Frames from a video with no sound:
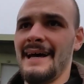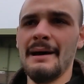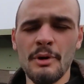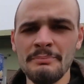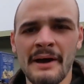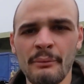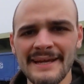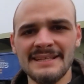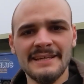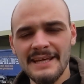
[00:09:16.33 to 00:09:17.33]
And I'm on my
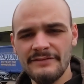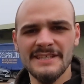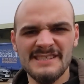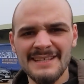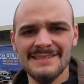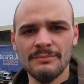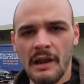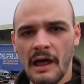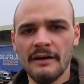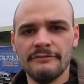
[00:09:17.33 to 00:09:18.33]
way to give this thing some love.